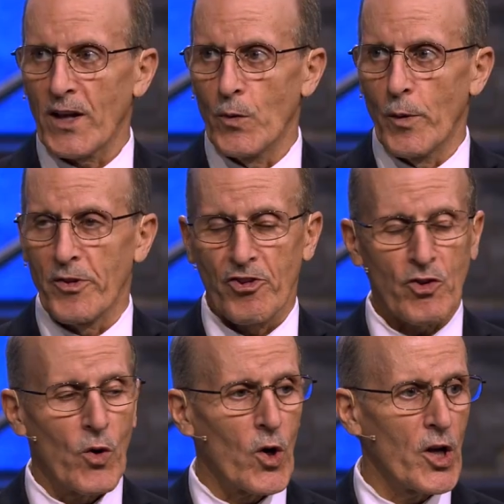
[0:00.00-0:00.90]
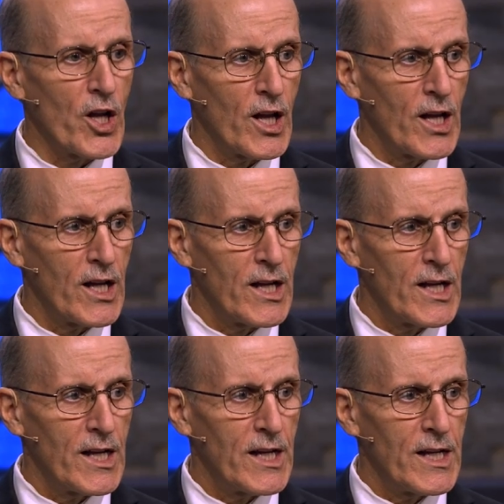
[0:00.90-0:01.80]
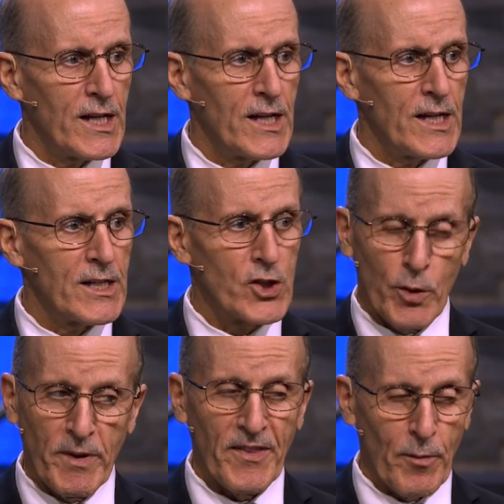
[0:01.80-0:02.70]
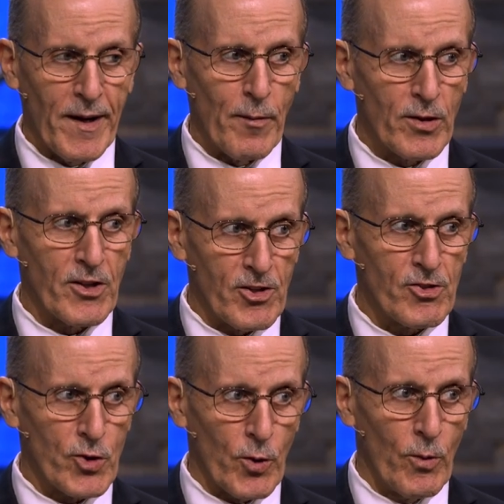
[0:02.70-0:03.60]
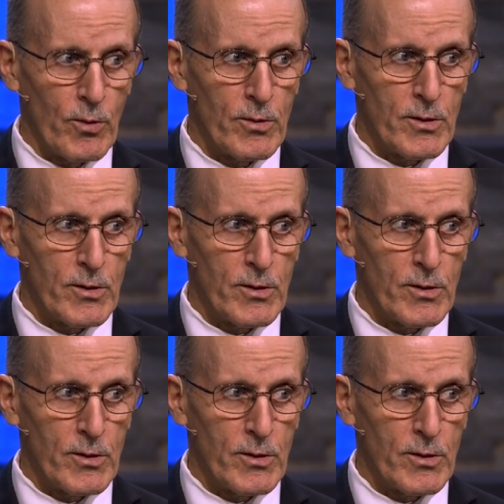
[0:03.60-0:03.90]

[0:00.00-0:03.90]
like a woman scorned. Should be in the Bible because it's true.